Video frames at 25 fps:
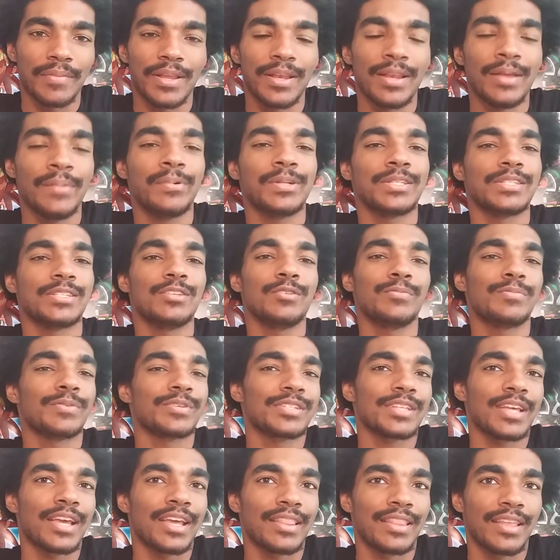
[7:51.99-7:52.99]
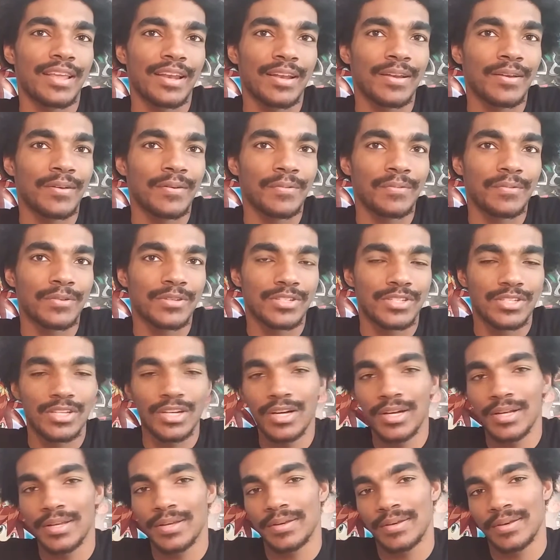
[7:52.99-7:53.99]
And it was super sad that it was
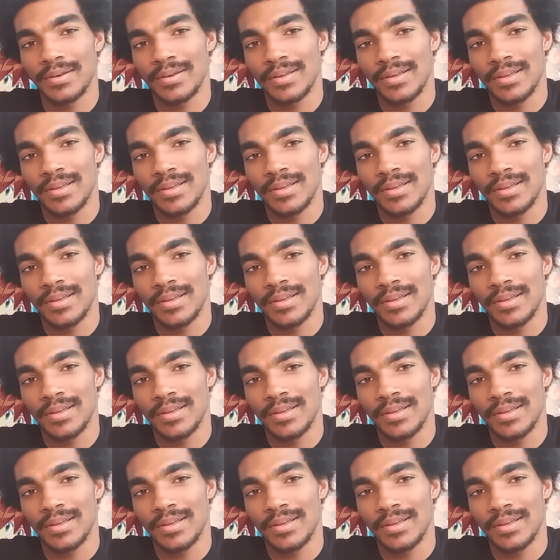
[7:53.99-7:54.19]
done.